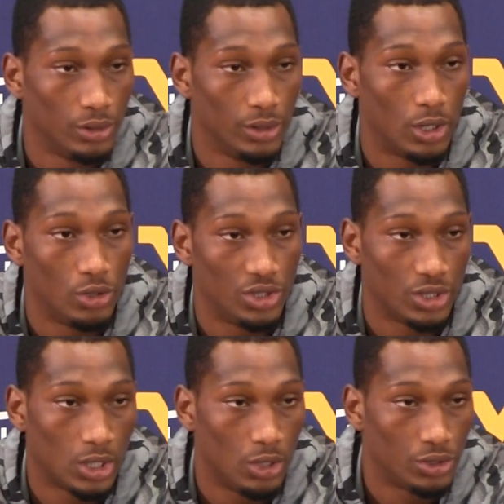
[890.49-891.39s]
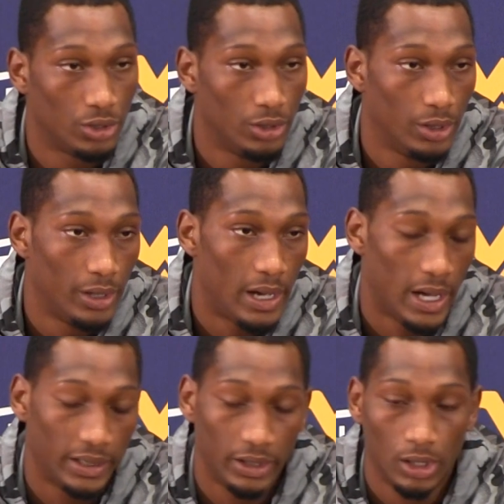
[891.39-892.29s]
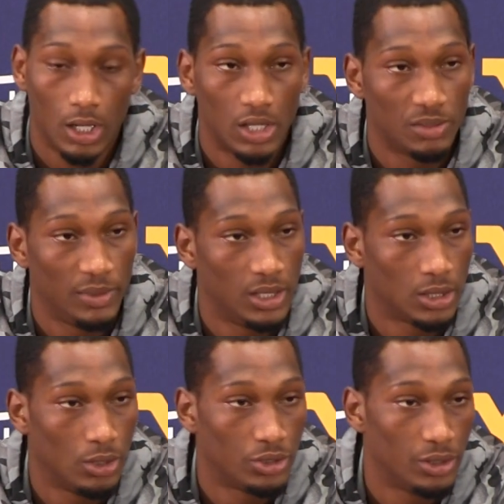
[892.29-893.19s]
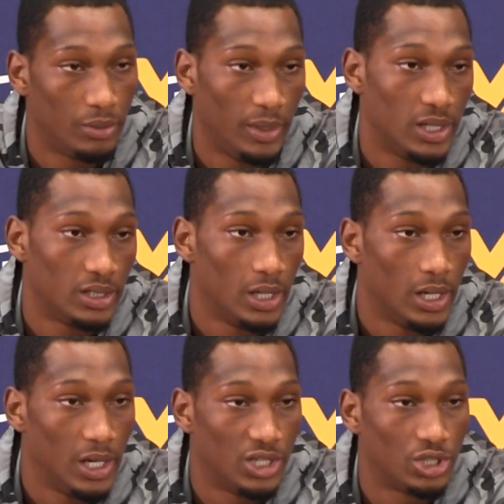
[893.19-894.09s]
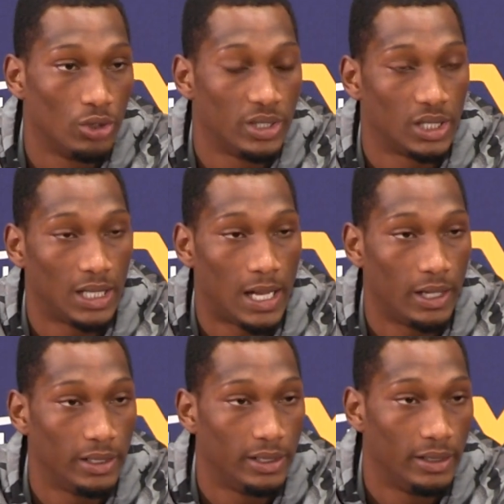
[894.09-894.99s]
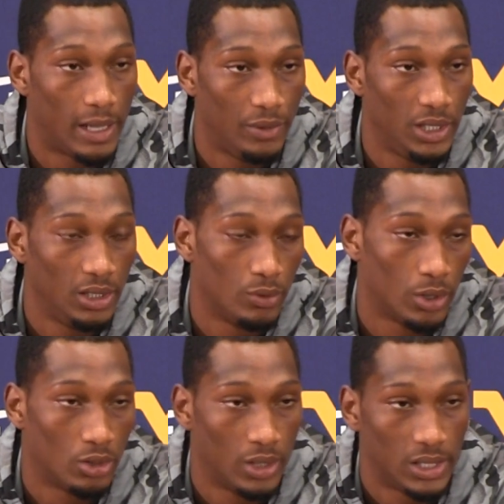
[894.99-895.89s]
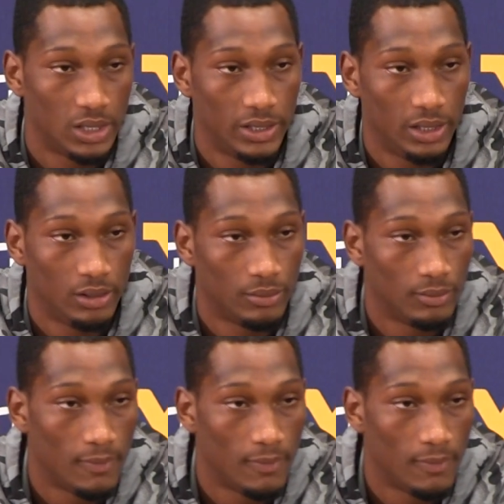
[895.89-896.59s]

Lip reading: The coaches are closer. I think the loss made us closer and made us, it showed us a lot that we need to work on as a team.